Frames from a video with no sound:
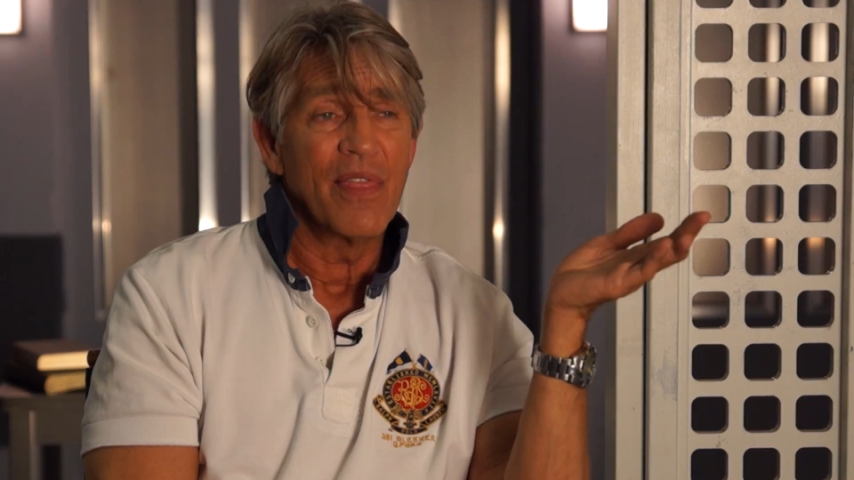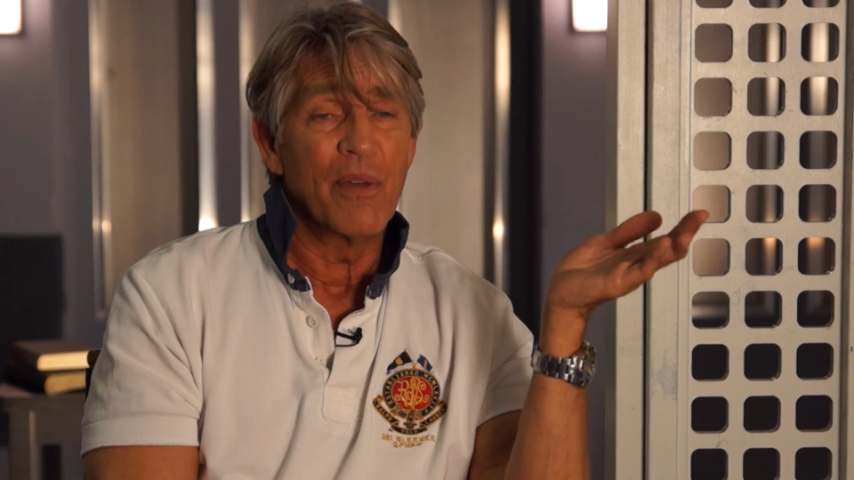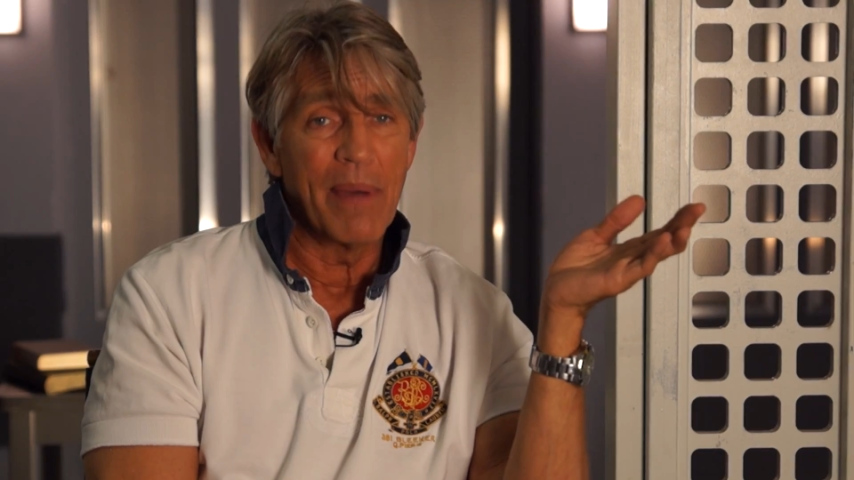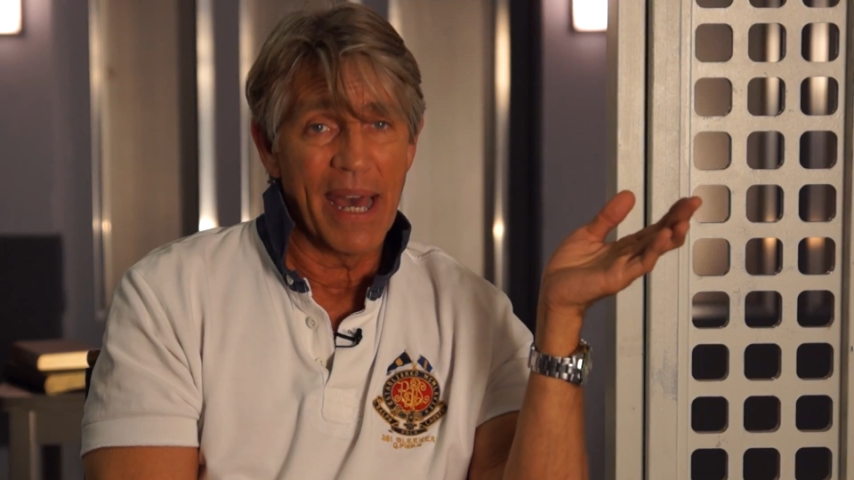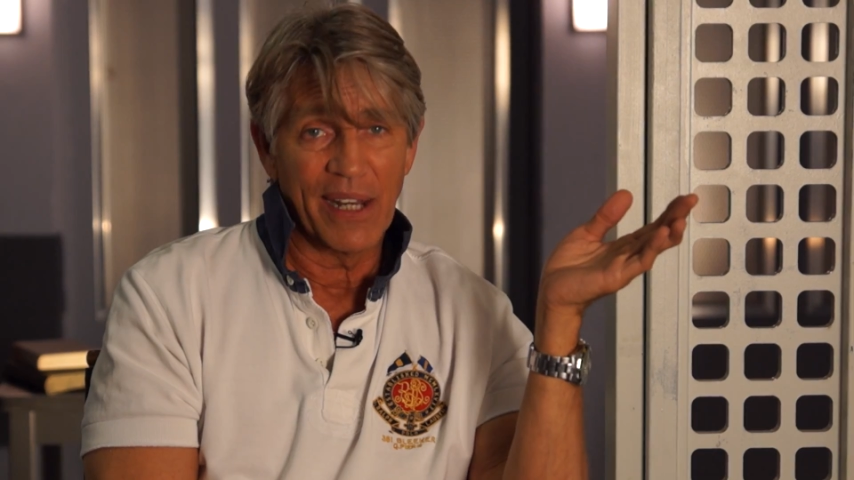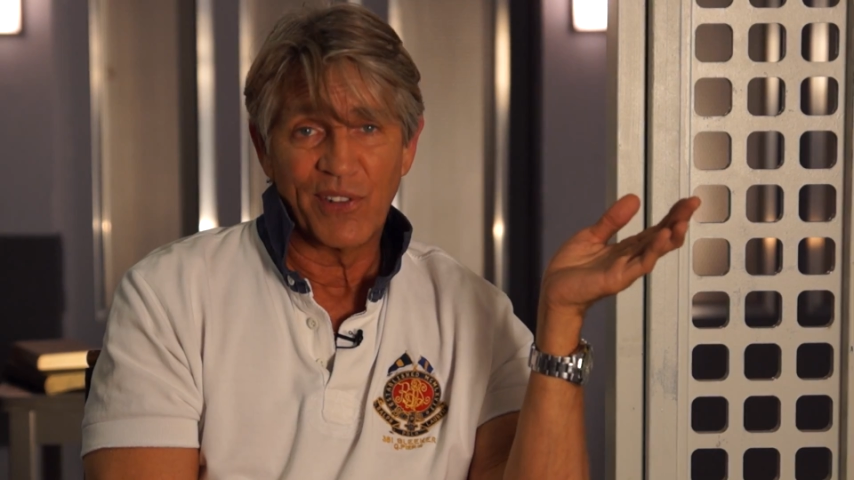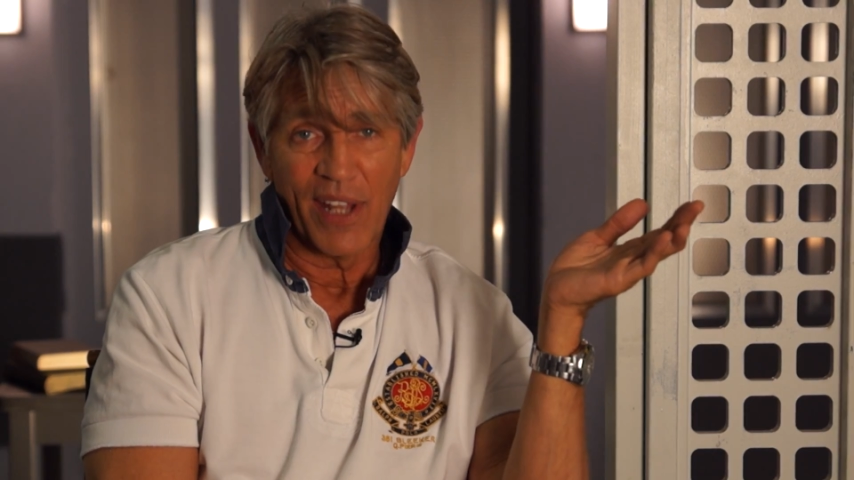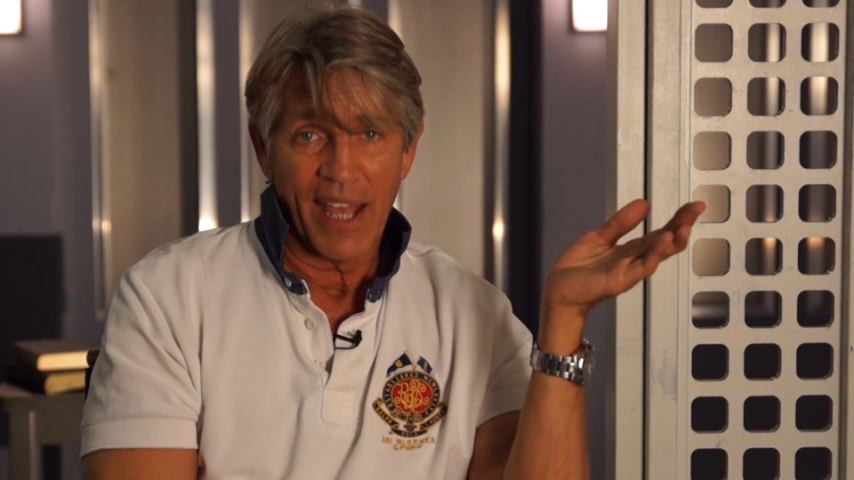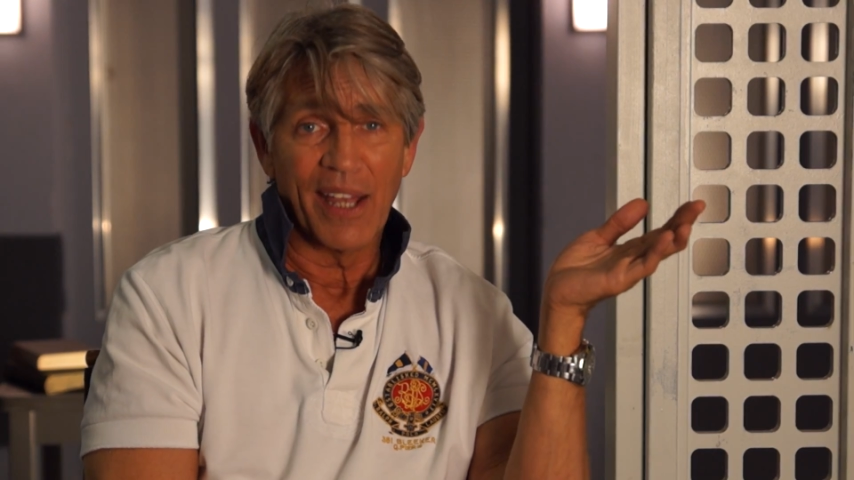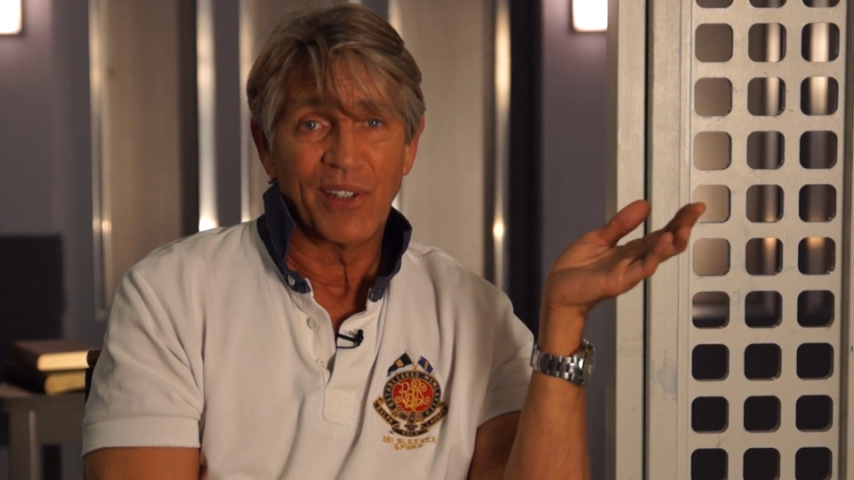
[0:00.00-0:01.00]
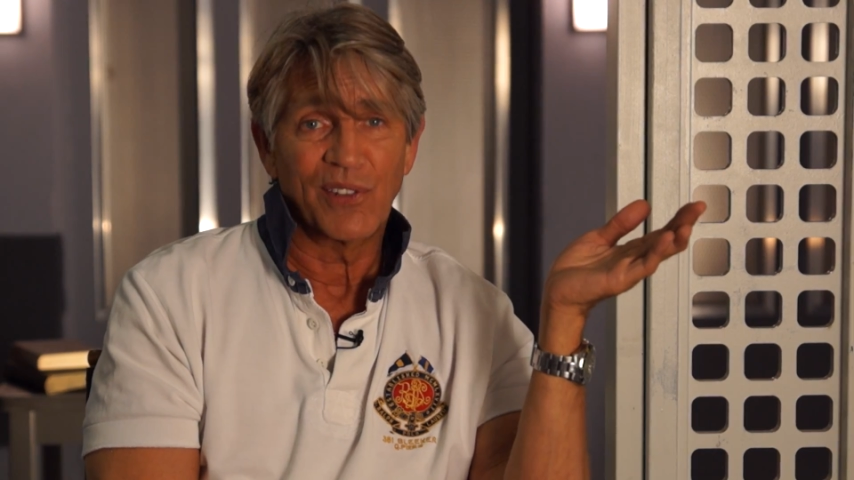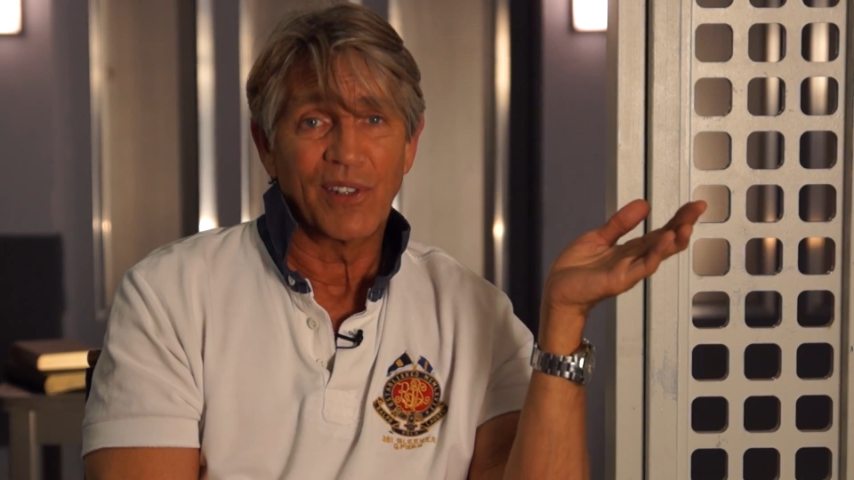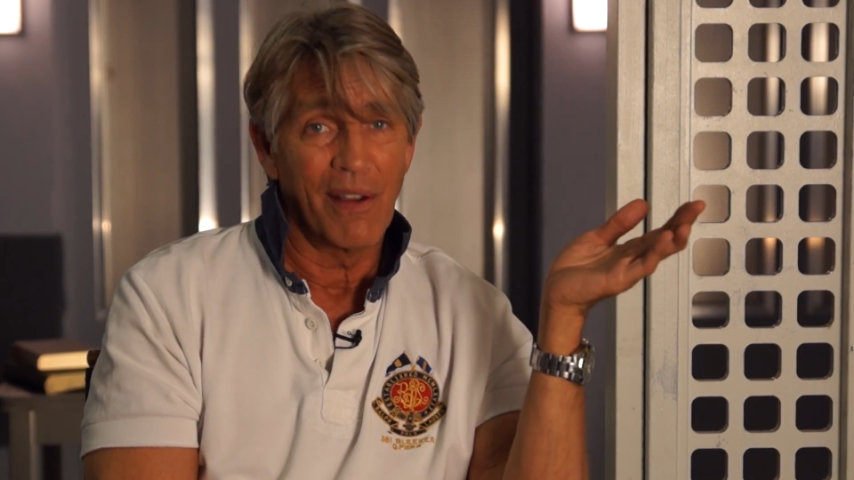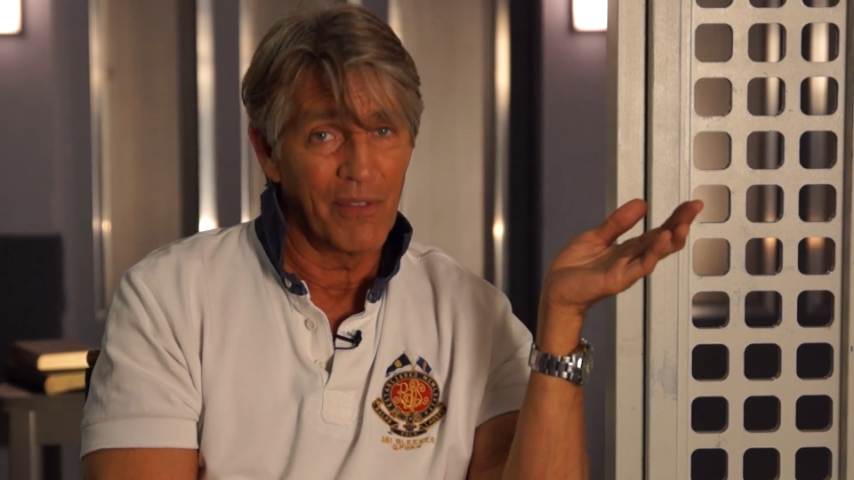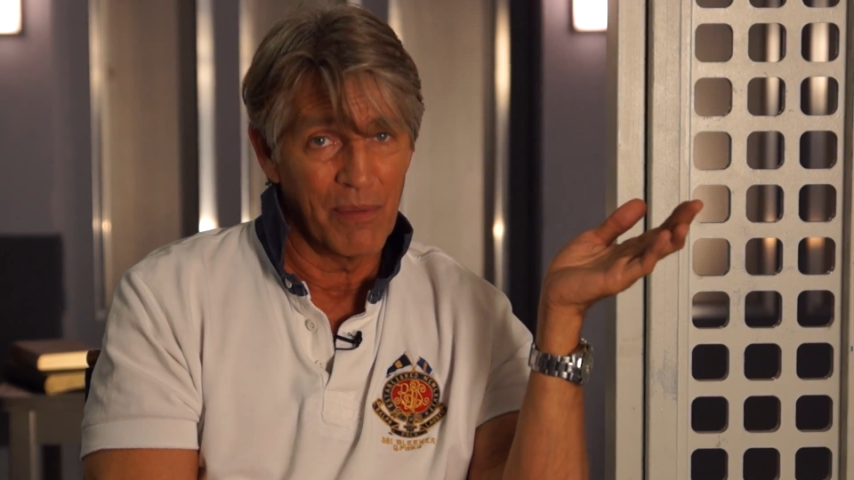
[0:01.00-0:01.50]
the baddest ass
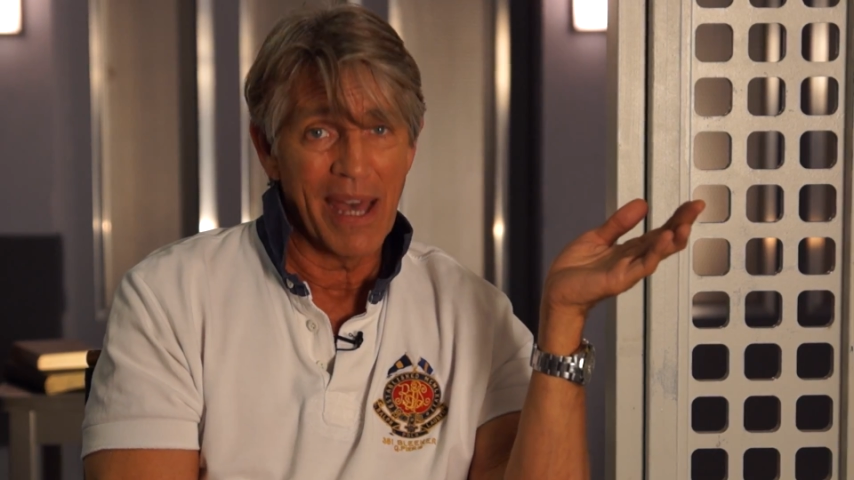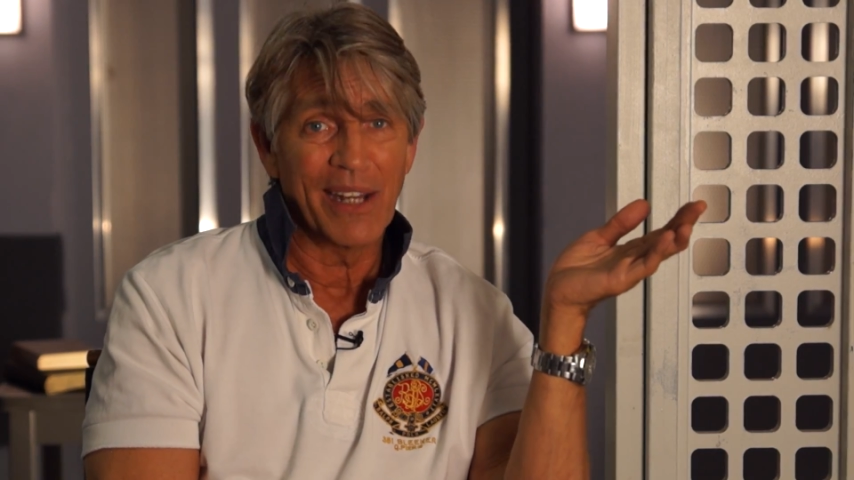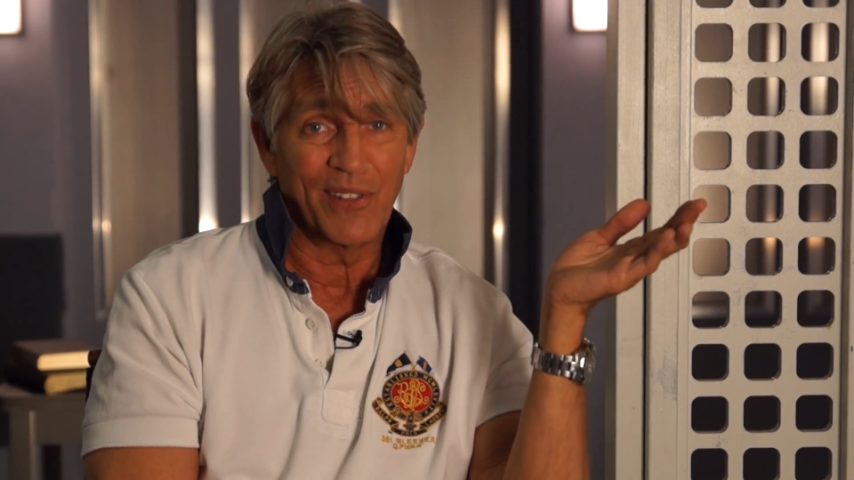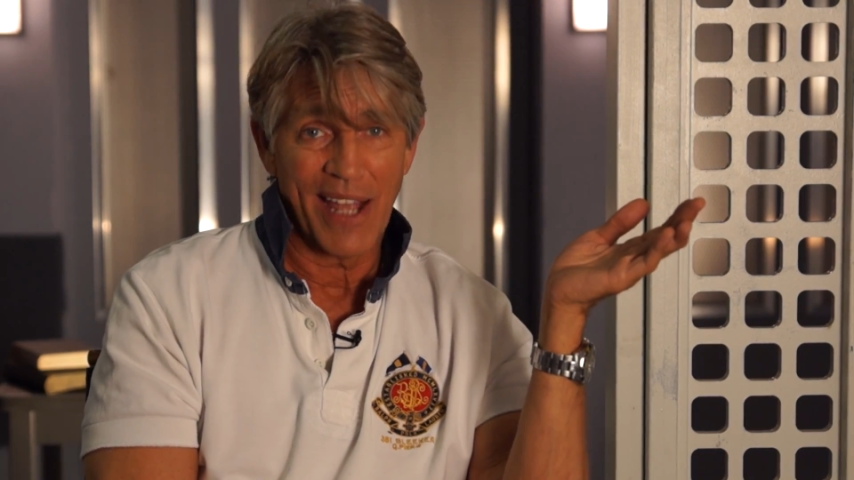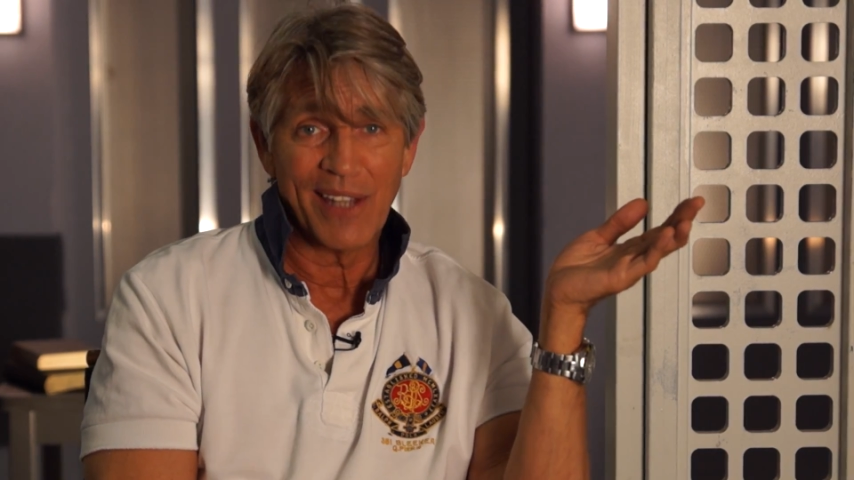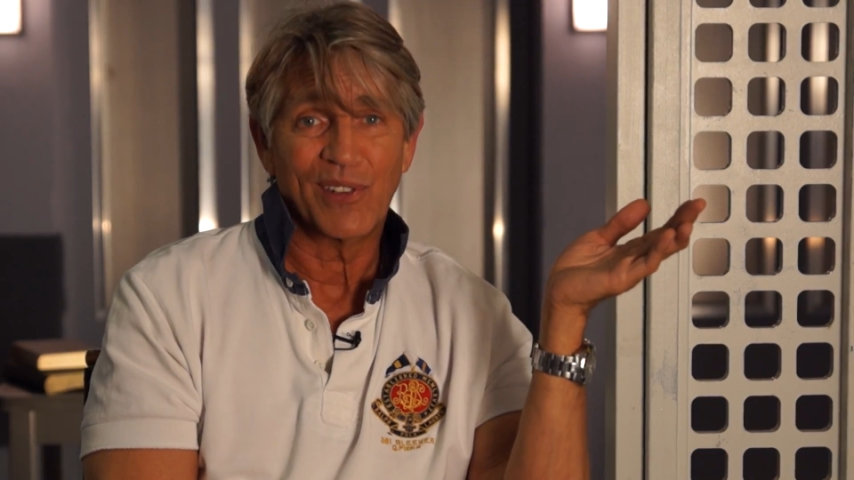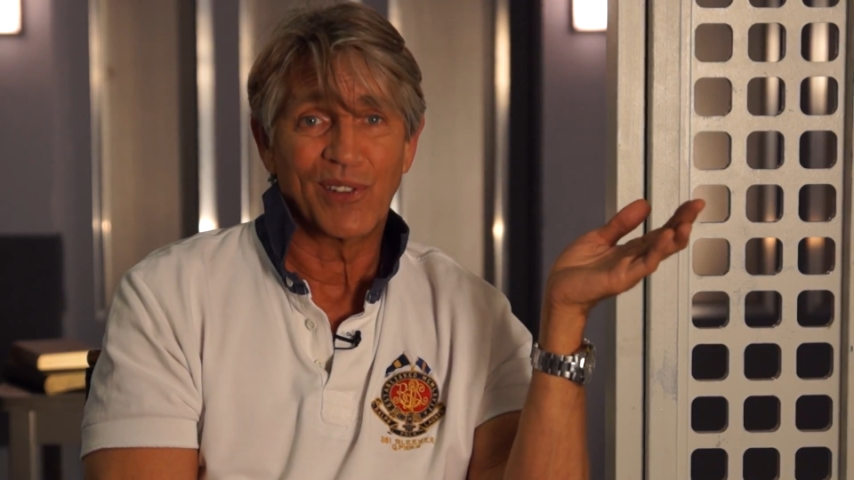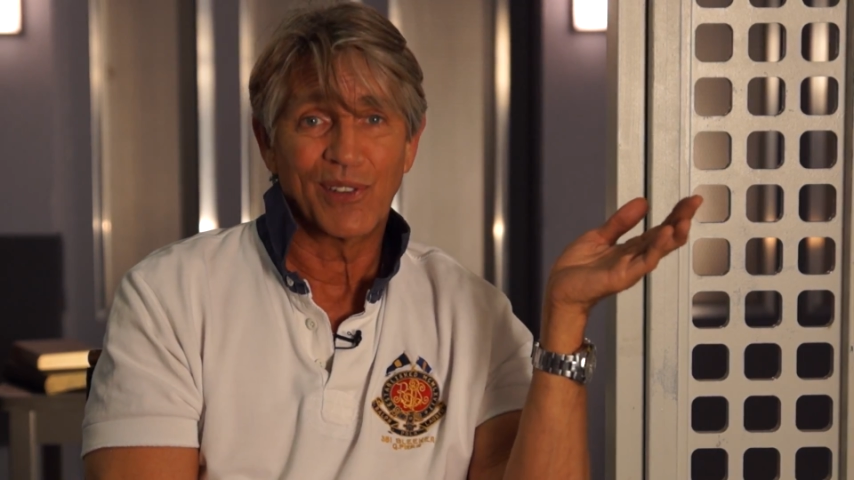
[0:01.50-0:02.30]
of the baddest asses.